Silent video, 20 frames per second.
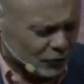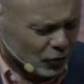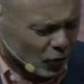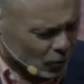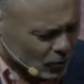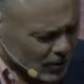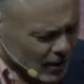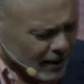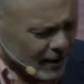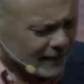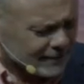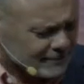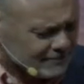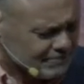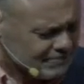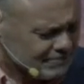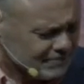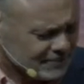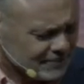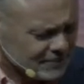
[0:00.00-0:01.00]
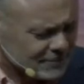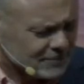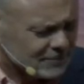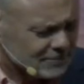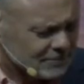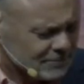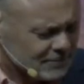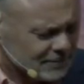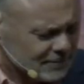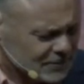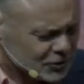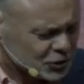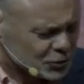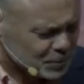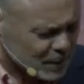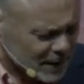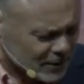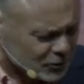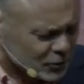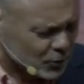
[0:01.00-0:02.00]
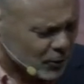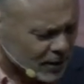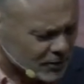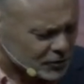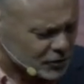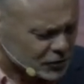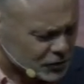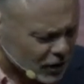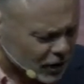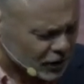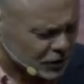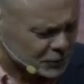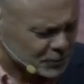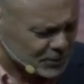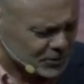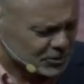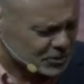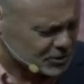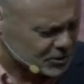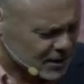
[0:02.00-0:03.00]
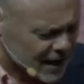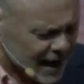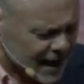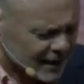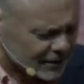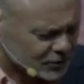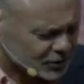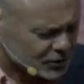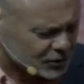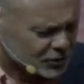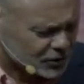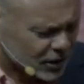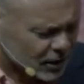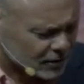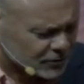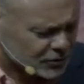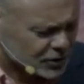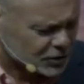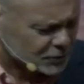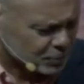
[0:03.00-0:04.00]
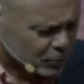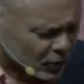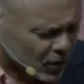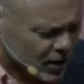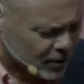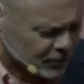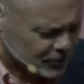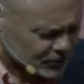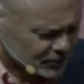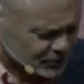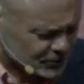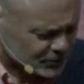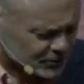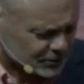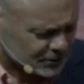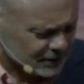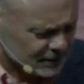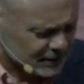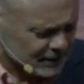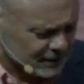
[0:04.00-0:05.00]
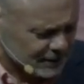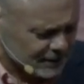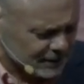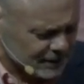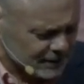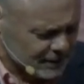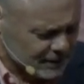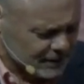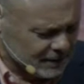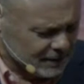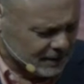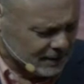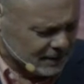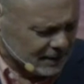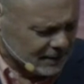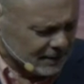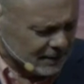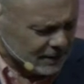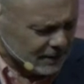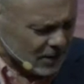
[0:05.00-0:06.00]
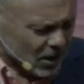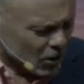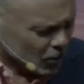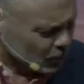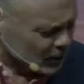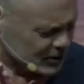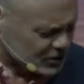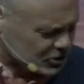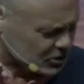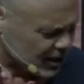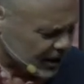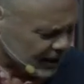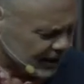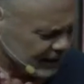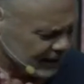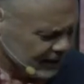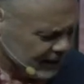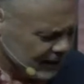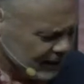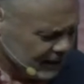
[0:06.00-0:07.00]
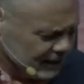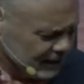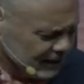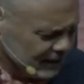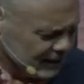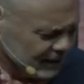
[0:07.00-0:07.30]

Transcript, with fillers: So, God, speak to us as husbands, as dads, as sons, as brothers. Are we sitting